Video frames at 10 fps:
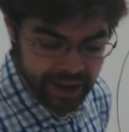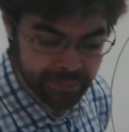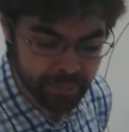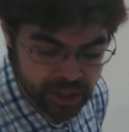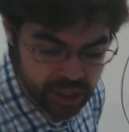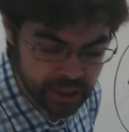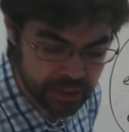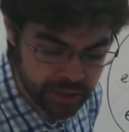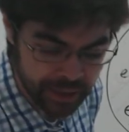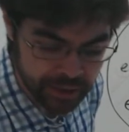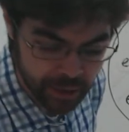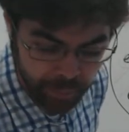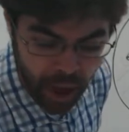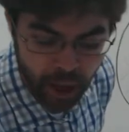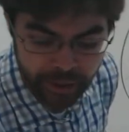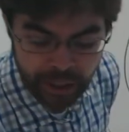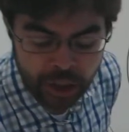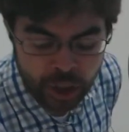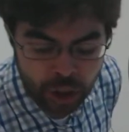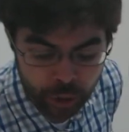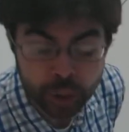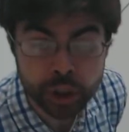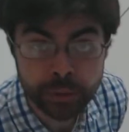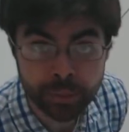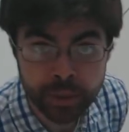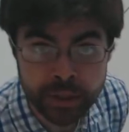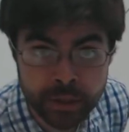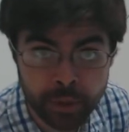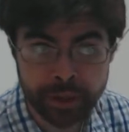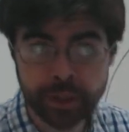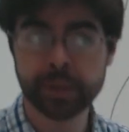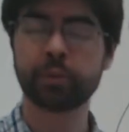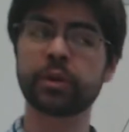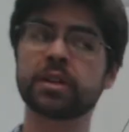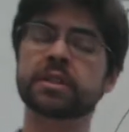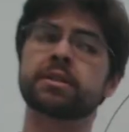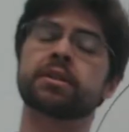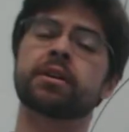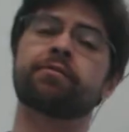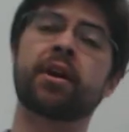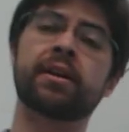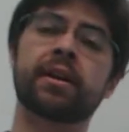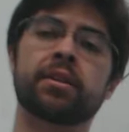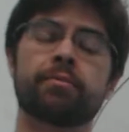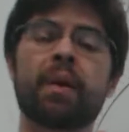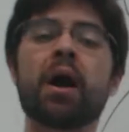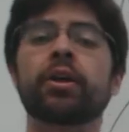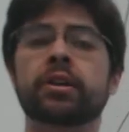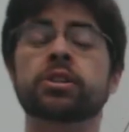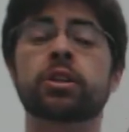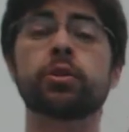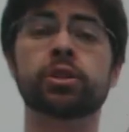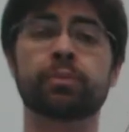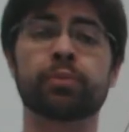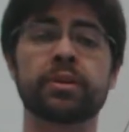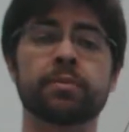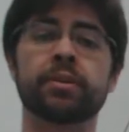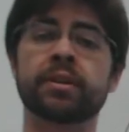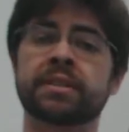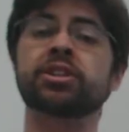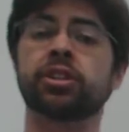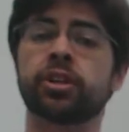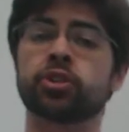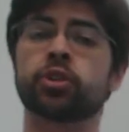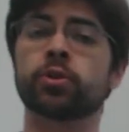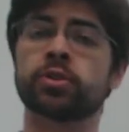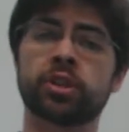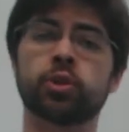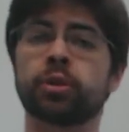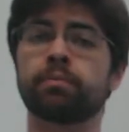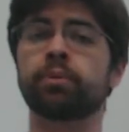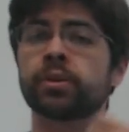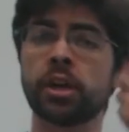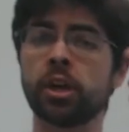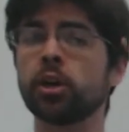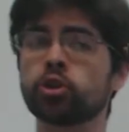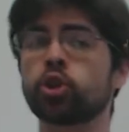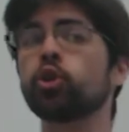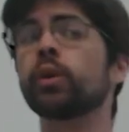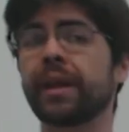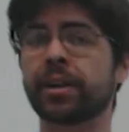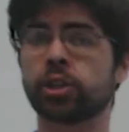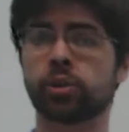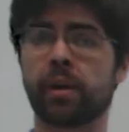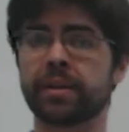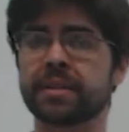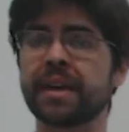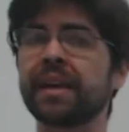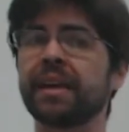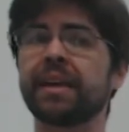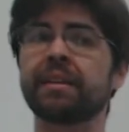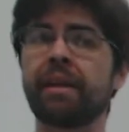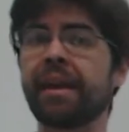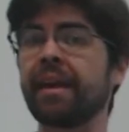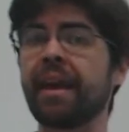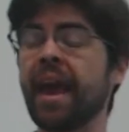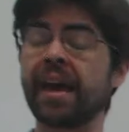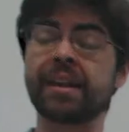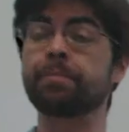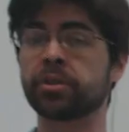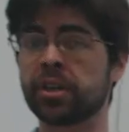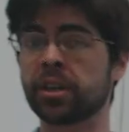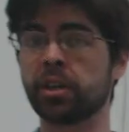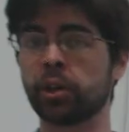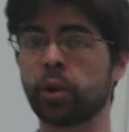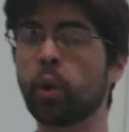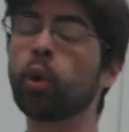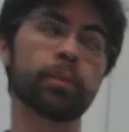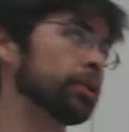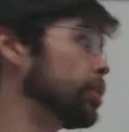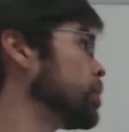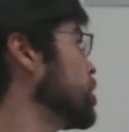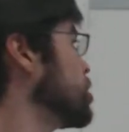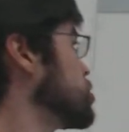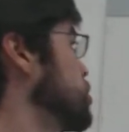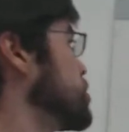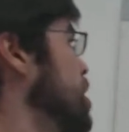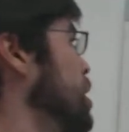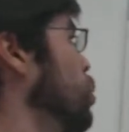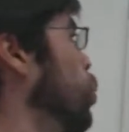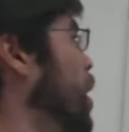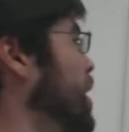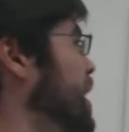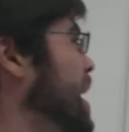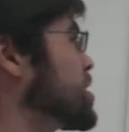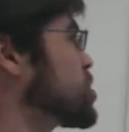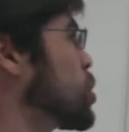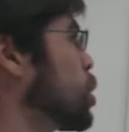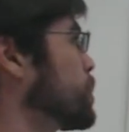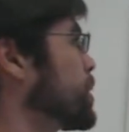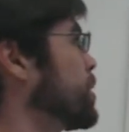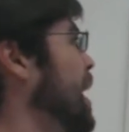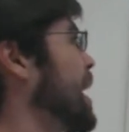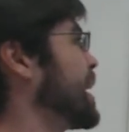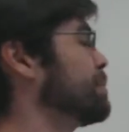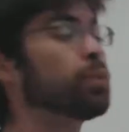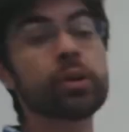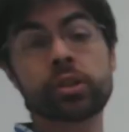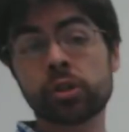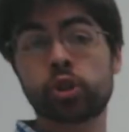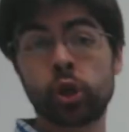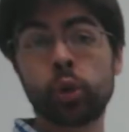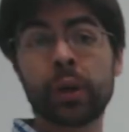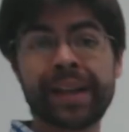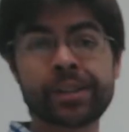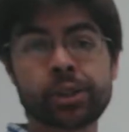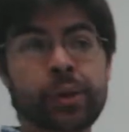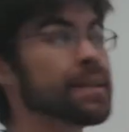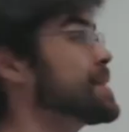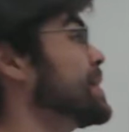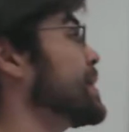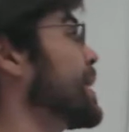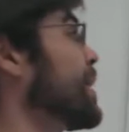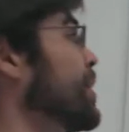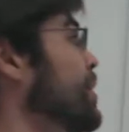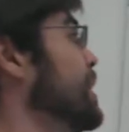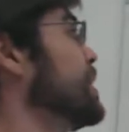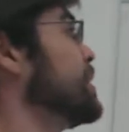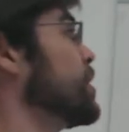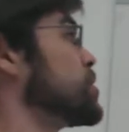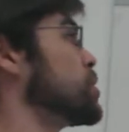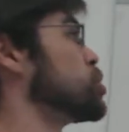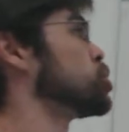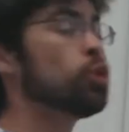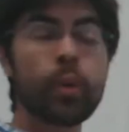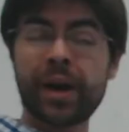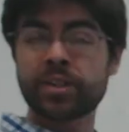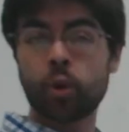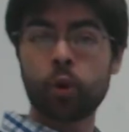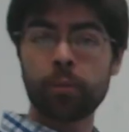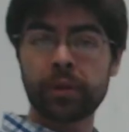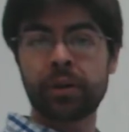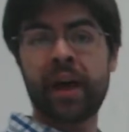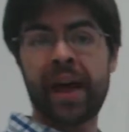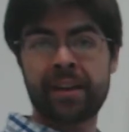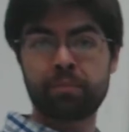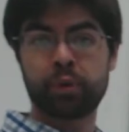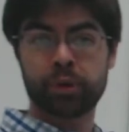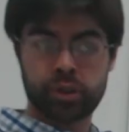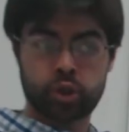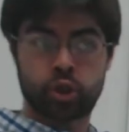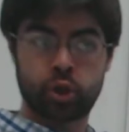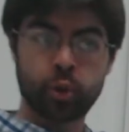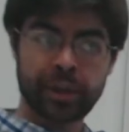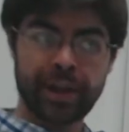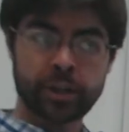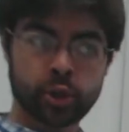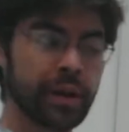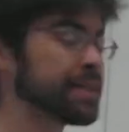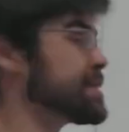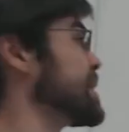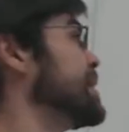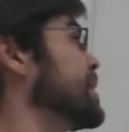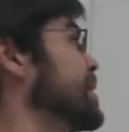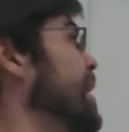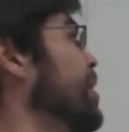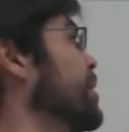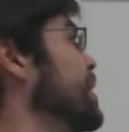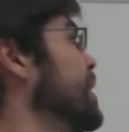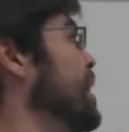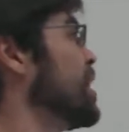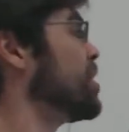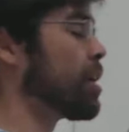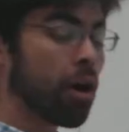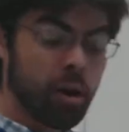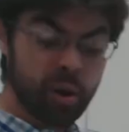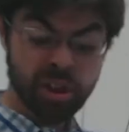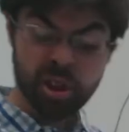I mentioned that the Pauli exclusion principle, so we discussed this on Friday, that the Pauli exclusion principle essentially asserts that you can put 2 electrons in any particular orbital. So there's a 1s orbital, I can put 2 electrons in there. There's a 2s orbital, I can put 2 electrons in there. There are